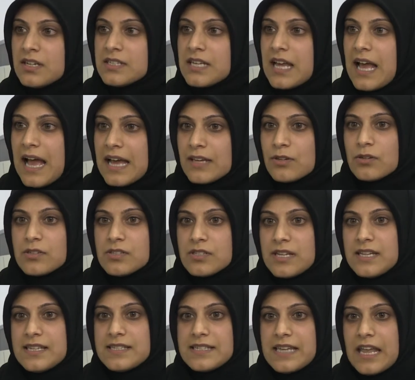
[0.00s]
to add on
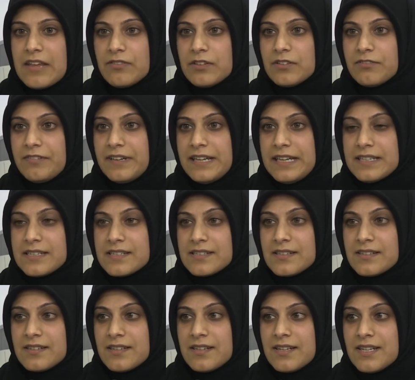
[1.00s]
to his naval fleet.